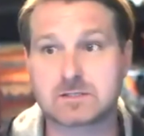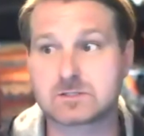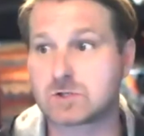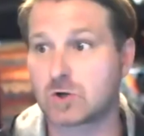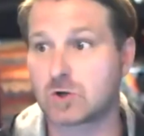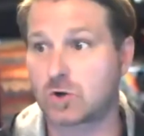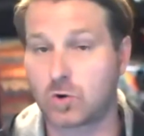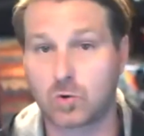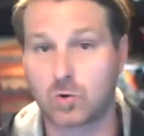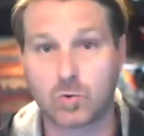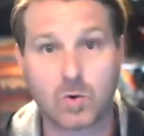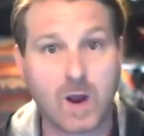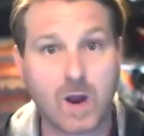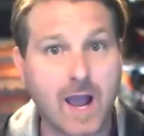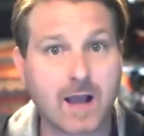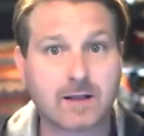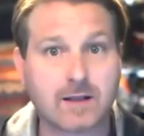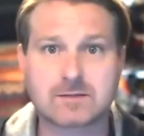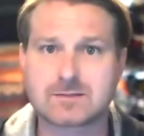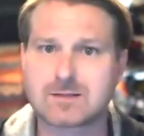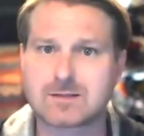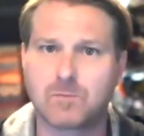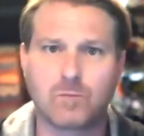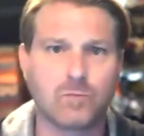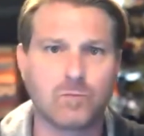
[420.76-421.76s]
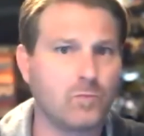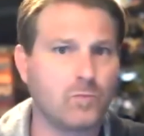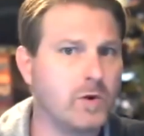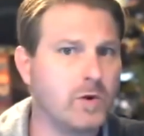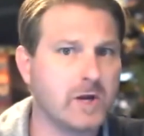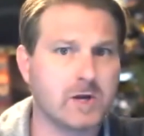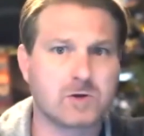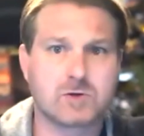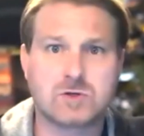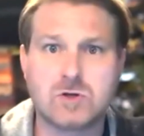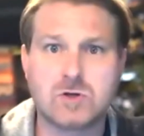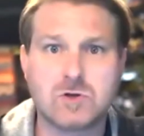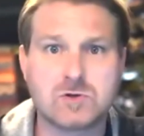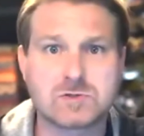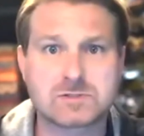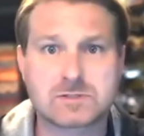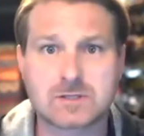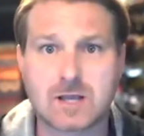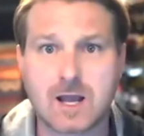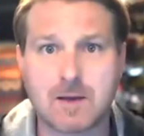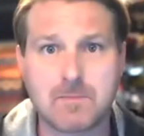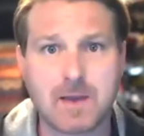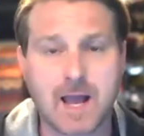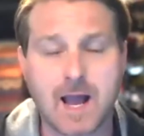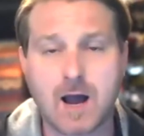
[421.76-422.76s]
to correct, some weird news
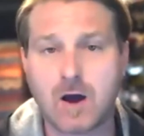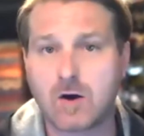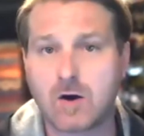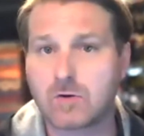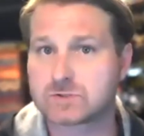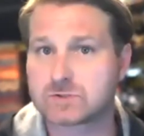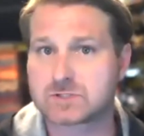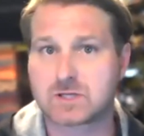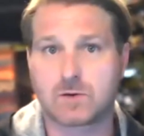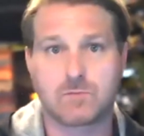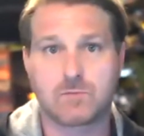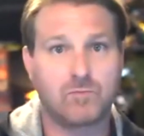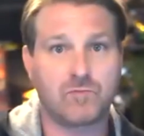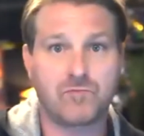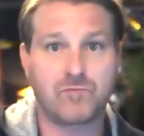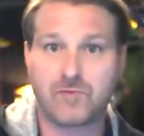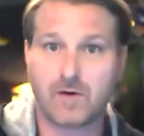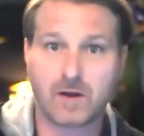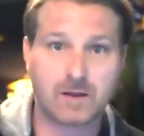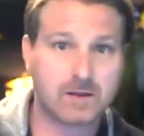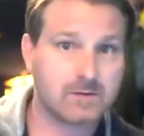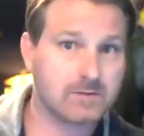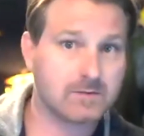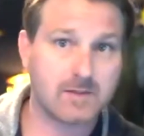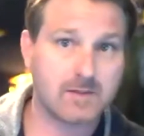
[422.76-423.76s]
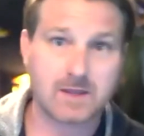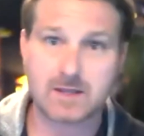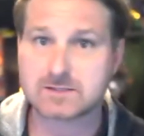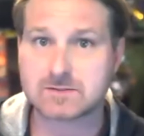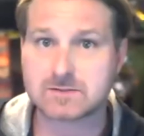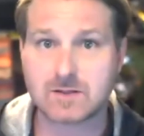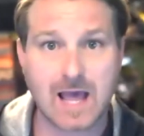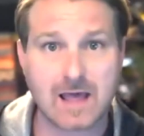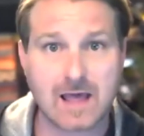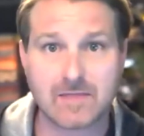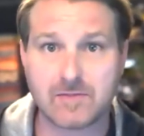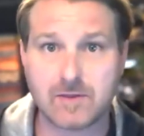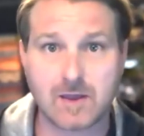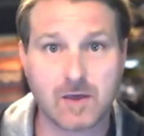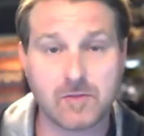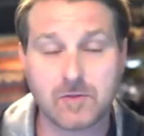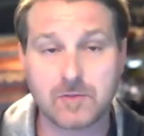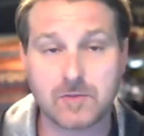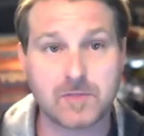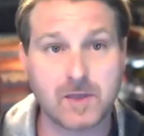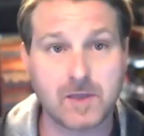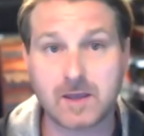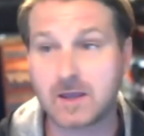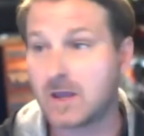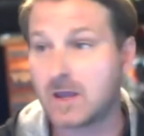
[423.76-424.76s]
come out, some fucking this, that, the other
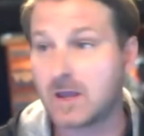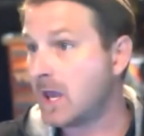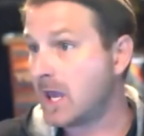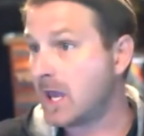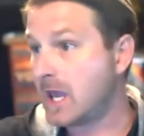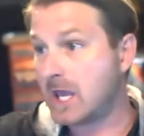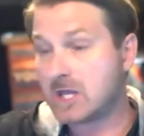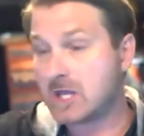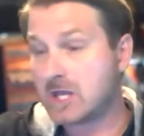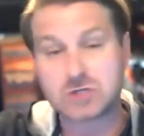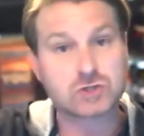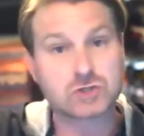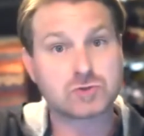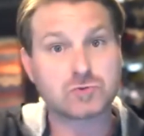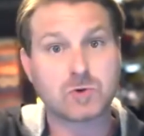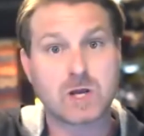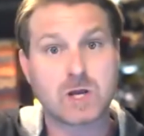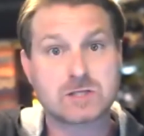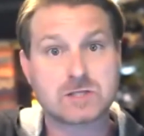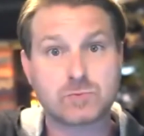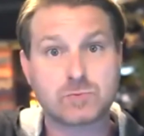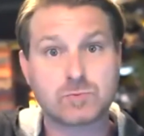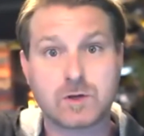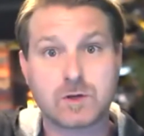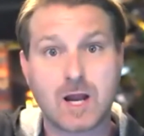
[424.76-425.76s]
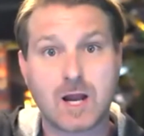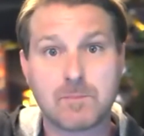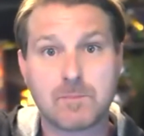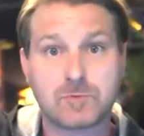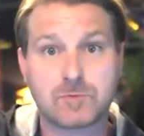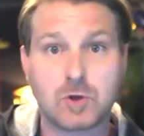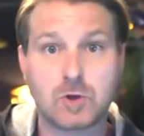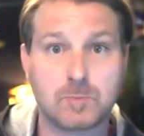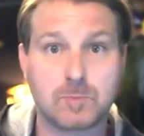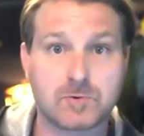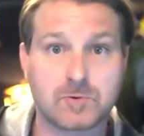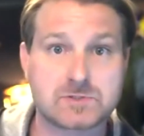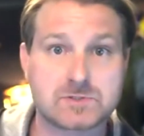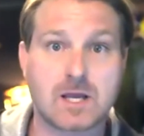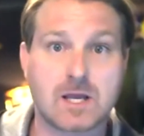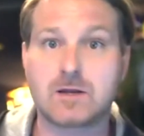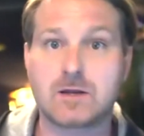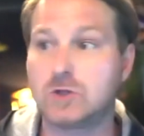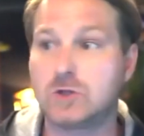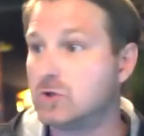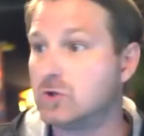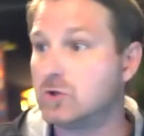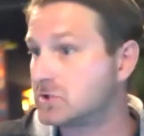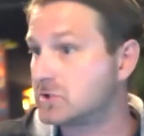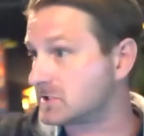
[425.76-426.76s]
thing. Interest rates went up 2%,
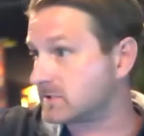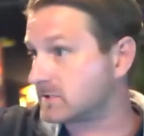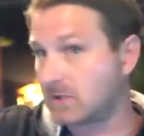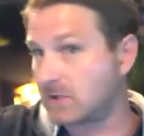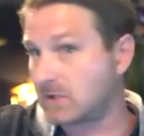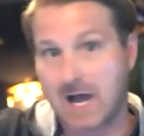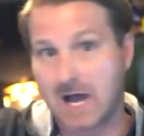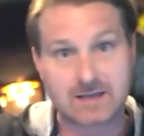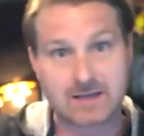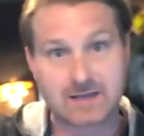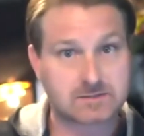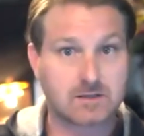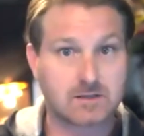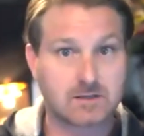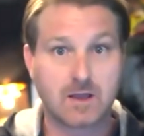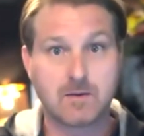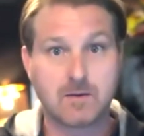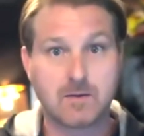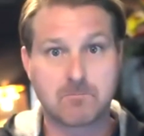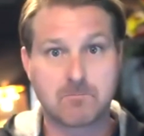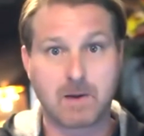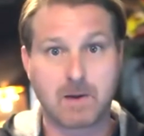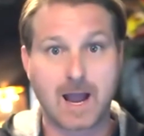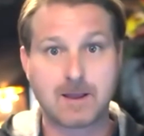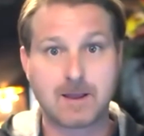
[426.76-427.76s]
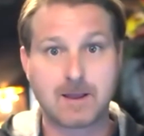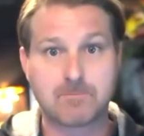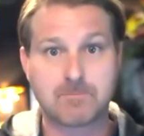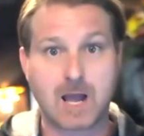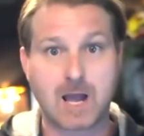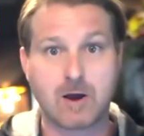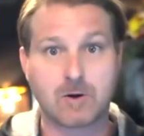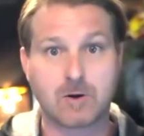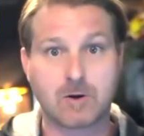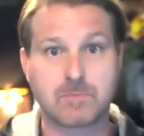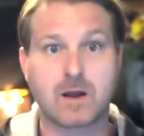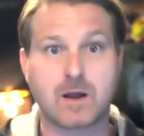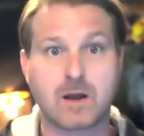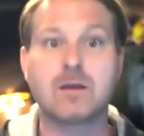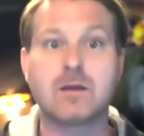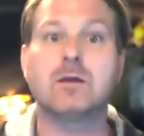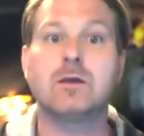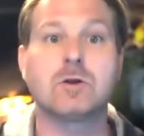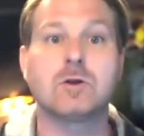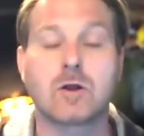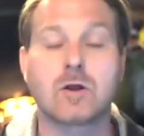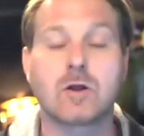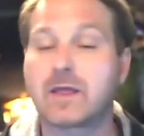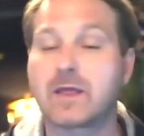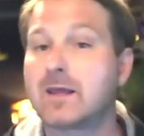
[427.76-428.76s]
you just lost buying power, but
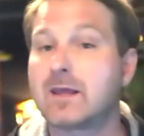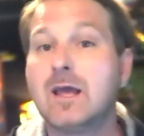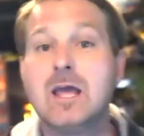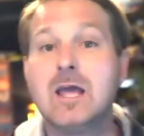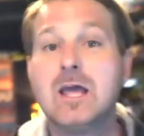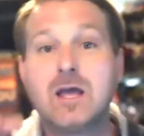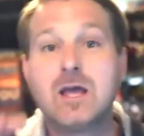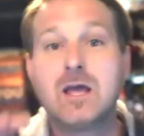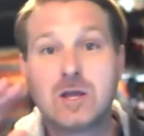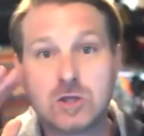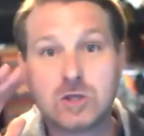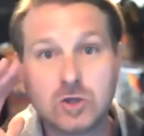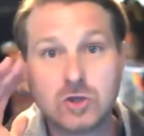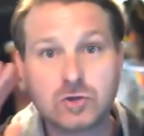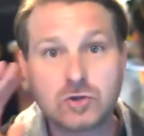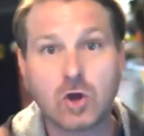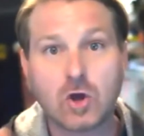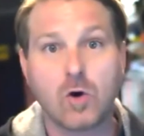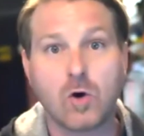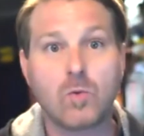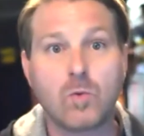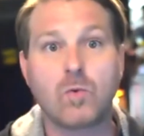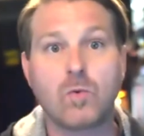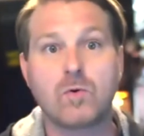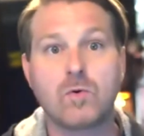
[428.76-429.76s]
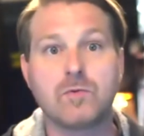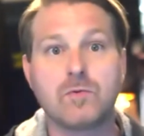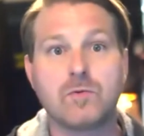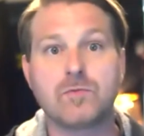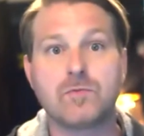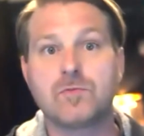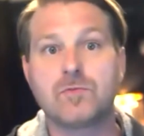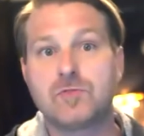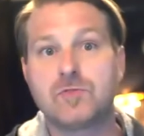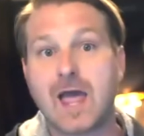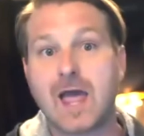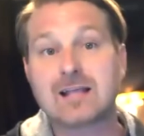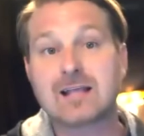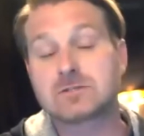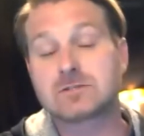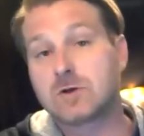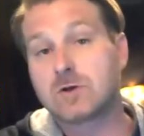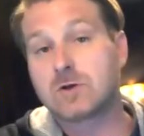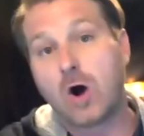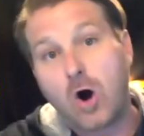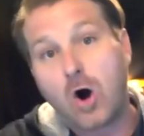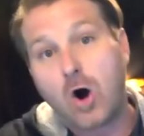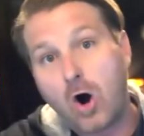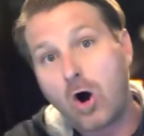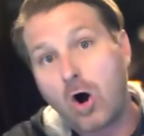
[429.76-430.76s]
like, you don't, that's
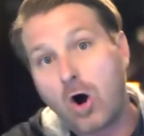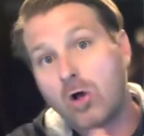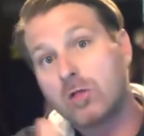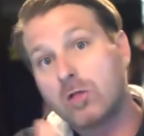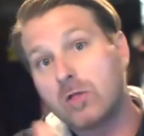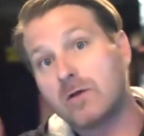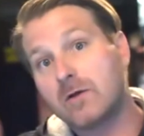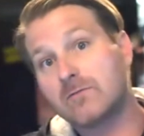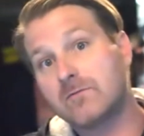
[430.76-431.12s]
all of